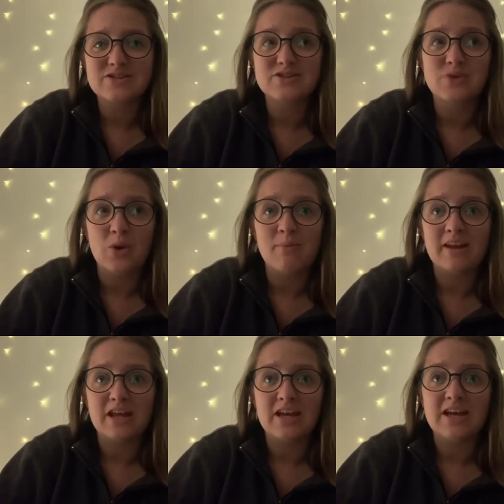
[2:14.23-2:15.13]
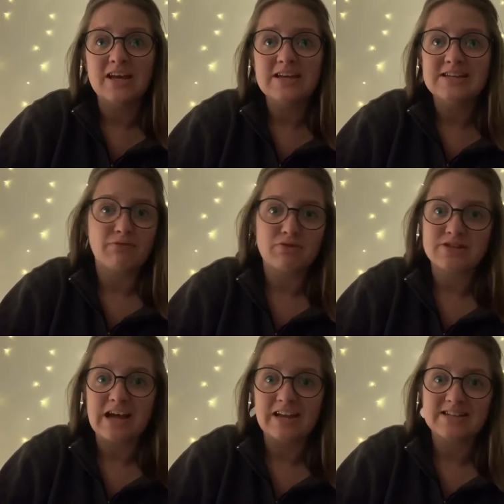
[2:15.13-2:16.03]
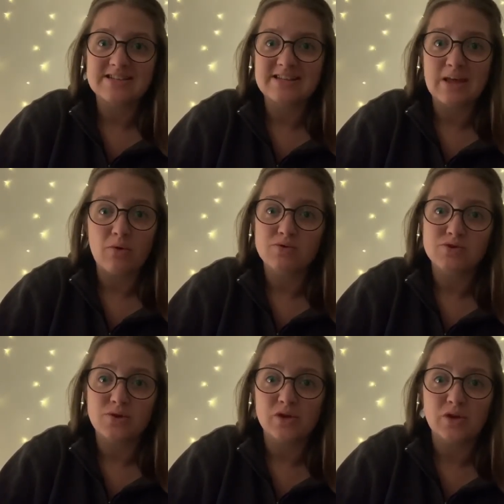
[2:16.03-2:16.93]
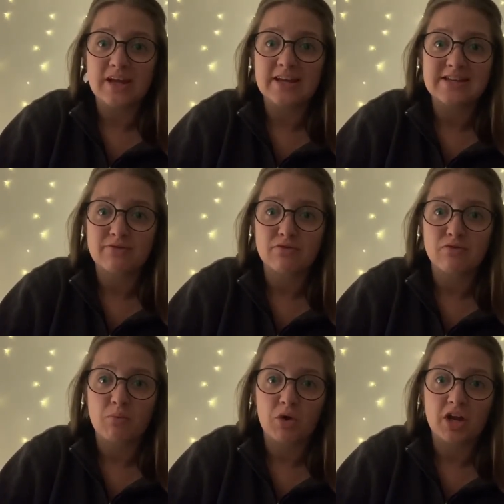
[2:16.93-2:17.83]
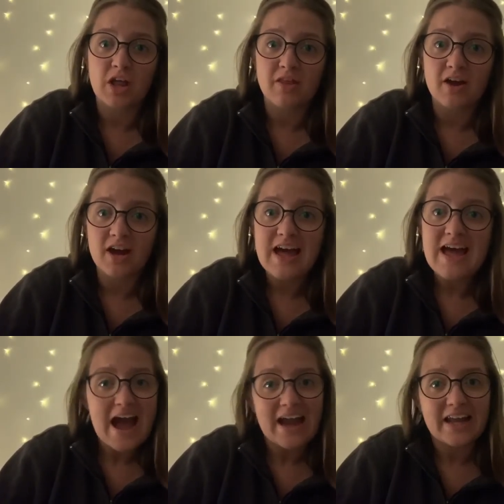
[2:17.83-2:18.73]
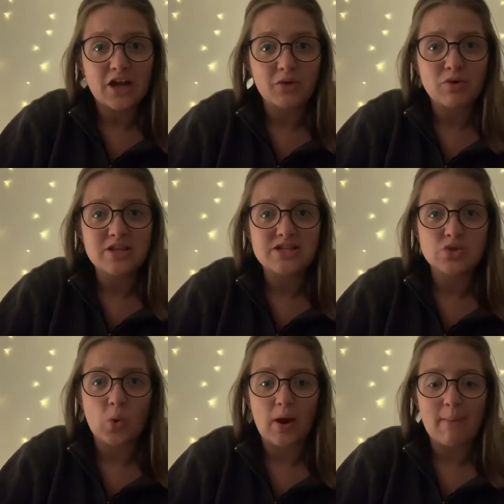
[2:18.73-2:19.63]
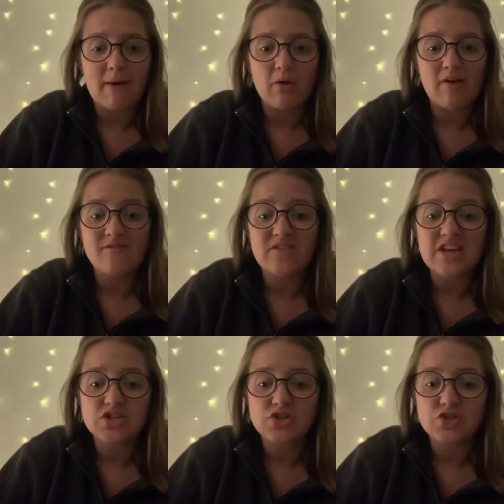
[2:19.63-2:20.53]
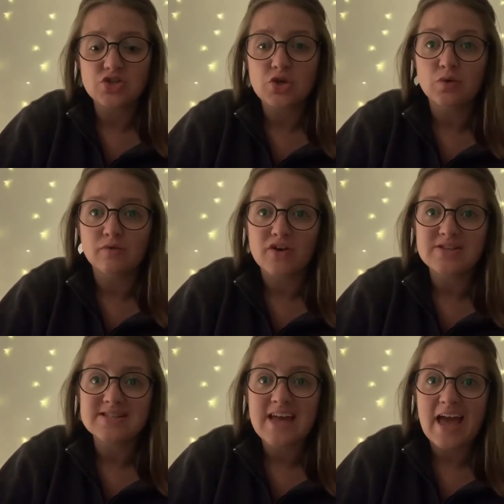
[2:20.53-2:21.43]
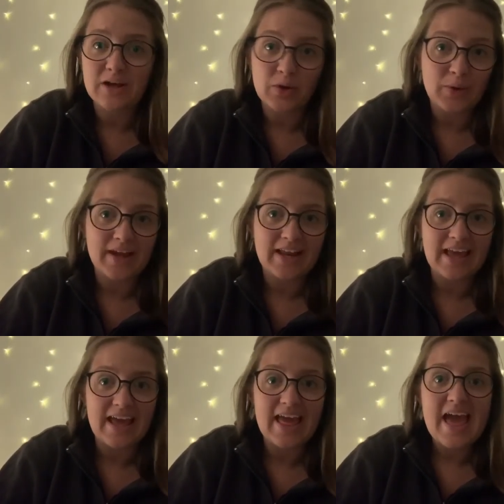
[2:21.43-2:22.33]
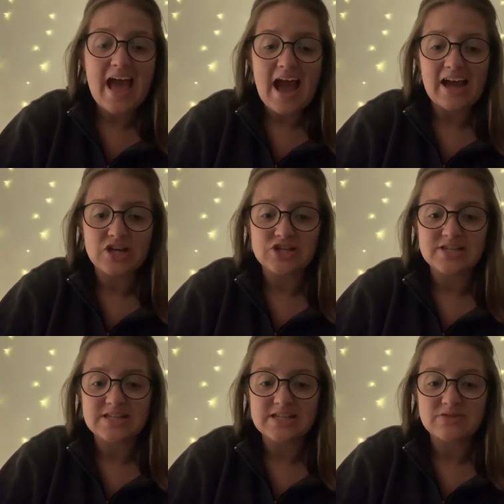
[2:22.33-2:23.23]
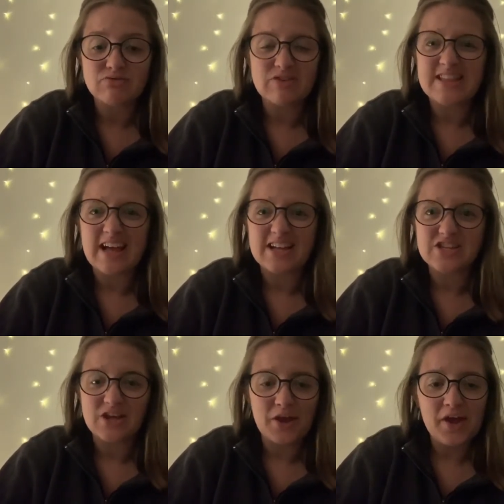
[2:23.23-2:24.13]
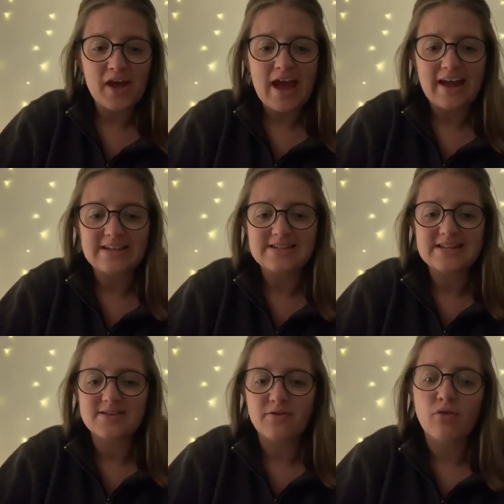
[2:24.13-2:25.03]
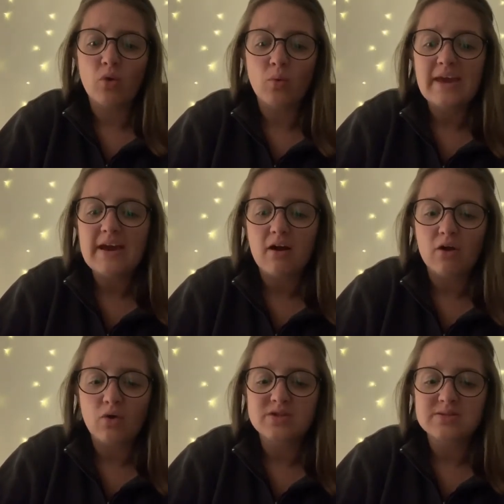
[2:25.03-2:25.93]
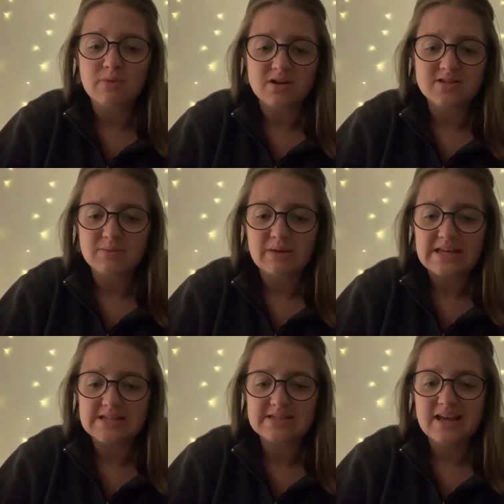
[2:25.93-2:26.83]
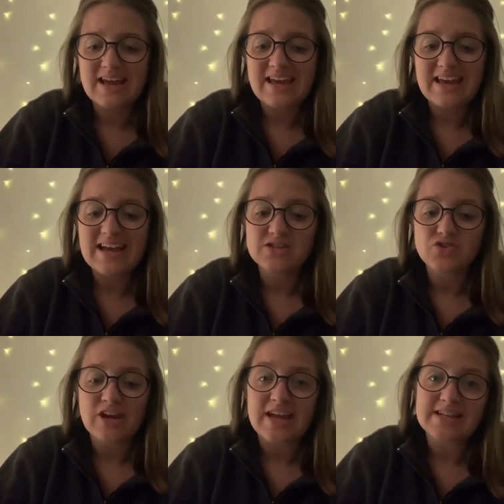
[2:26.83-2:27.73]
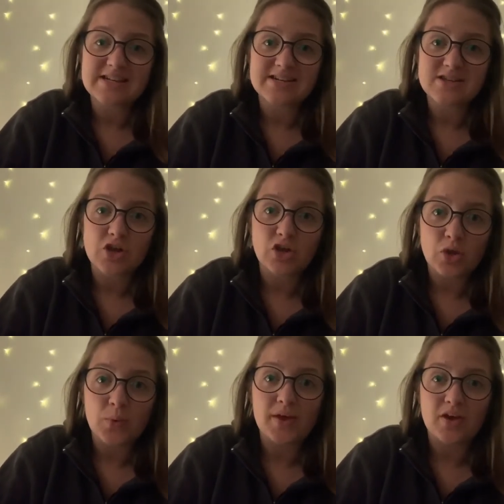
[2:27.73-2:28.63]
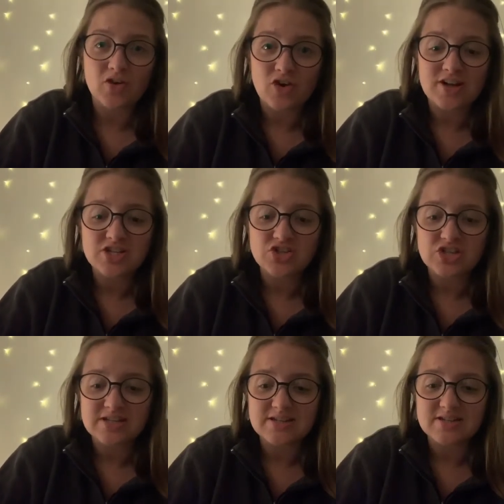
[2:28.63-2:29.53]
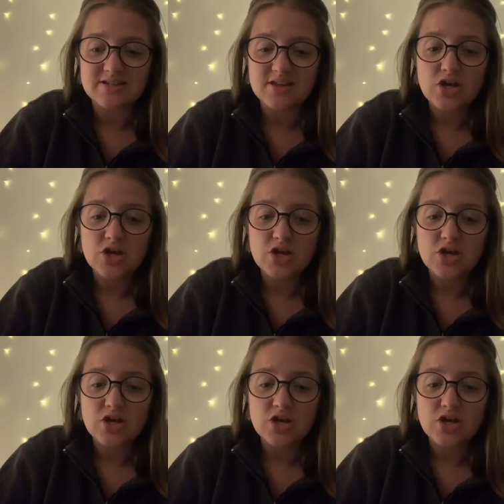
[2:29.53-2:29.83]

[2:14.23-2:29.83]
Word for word: so many different talents and they're all so unique and different from one another. And I kind of wanted to talk about Ephesians 2 verse 10 quickly and just read that to you and it says, For we are God's masterpiece. He has created us anew in Christ Jesus,